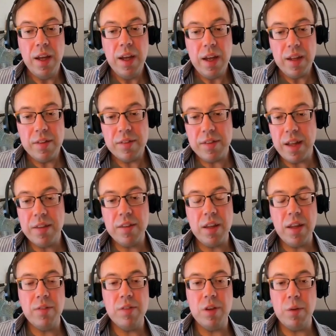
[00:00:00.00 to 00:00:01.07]

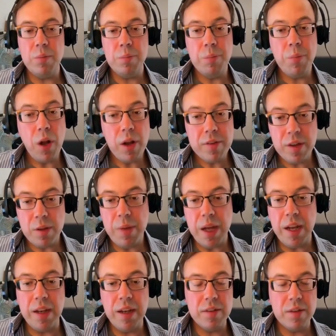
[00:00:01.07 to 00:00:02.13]
incentives and policy
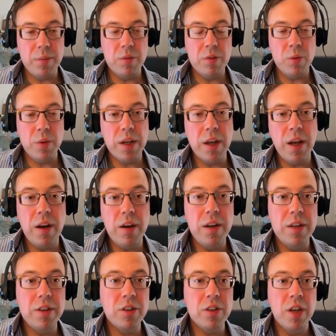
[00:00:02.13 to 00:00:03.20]
mechanisms to
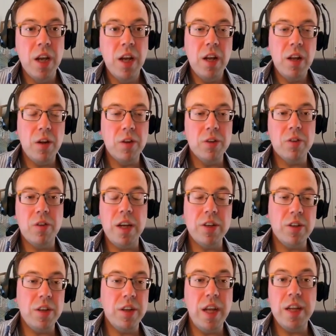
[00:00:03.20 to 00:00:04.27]
encourage long
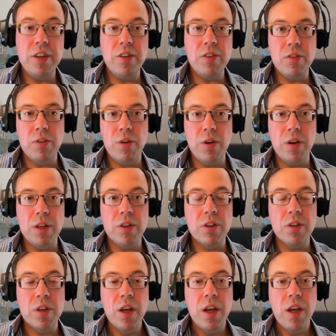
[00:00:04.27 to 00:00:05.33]
duration energy
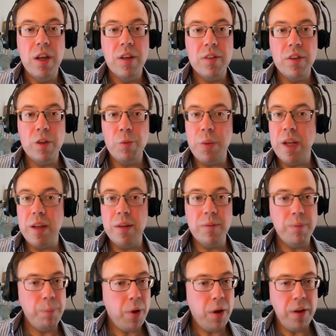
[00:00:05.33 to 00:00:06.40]
storage. So there's been
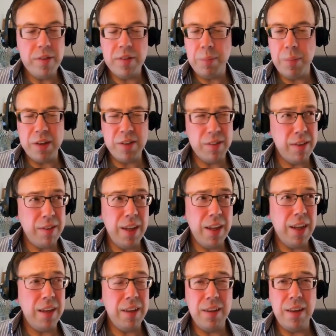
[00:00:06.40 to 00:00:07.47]
policy measures, I think,
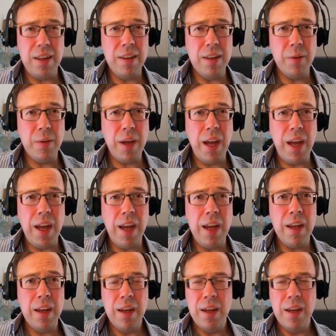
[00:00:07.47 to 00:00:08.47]
in the UK